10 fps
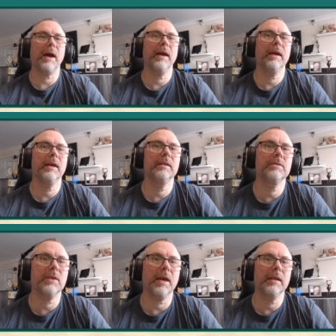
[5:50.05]
and
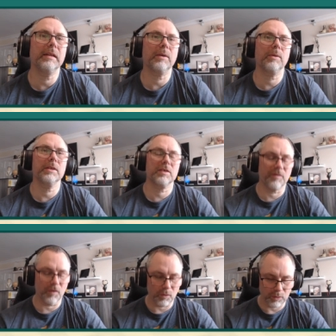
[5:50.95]
10 liquids
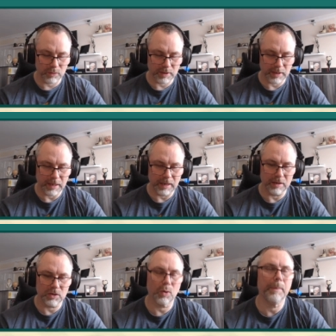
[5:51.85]
for the
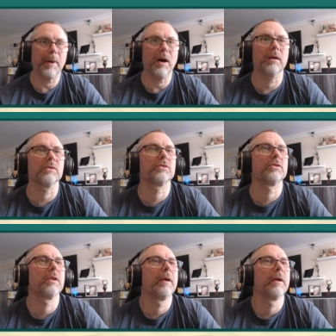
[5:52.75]
Toy Pass.